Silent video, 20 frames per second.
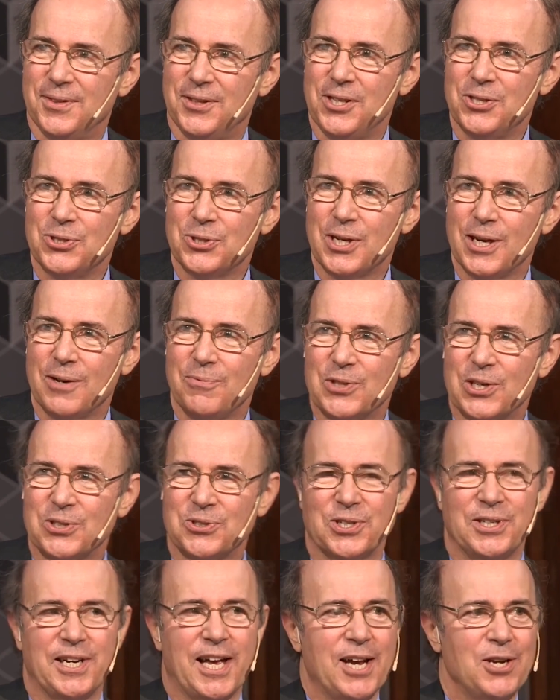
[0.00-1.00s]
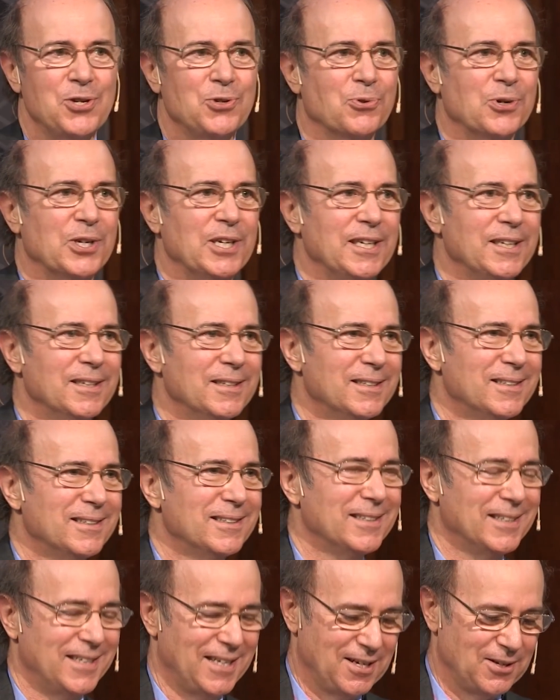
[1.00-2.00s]
This gives us an entry
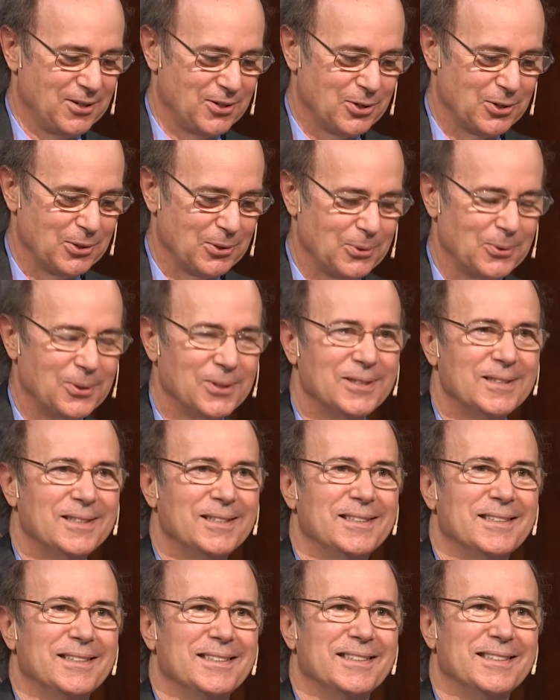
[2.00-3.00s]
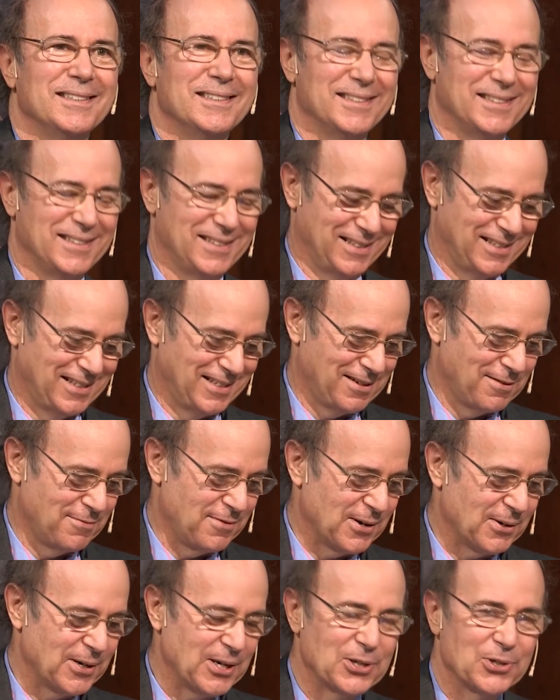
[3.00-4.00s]
into a
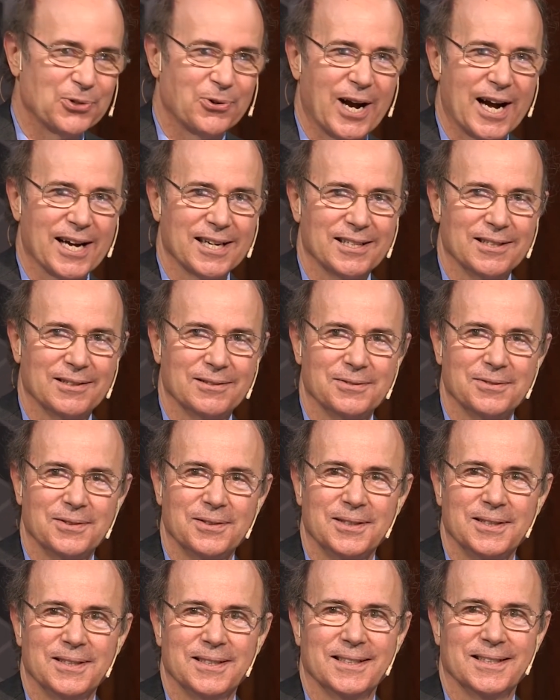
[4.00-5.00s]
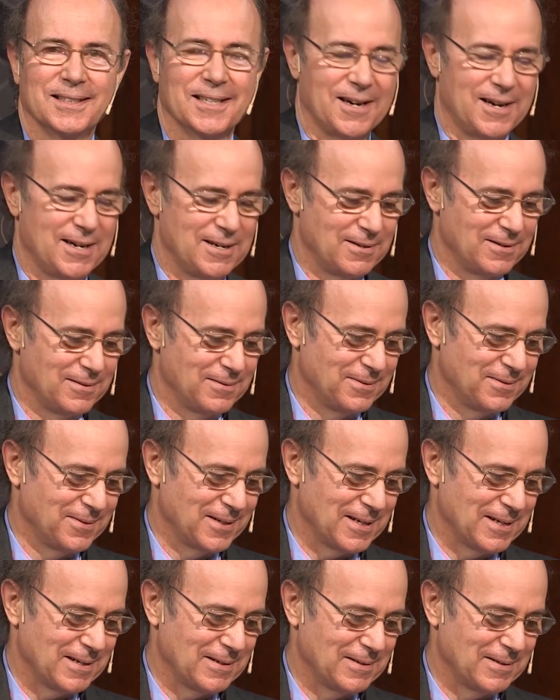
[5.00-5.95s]
very attractive kind of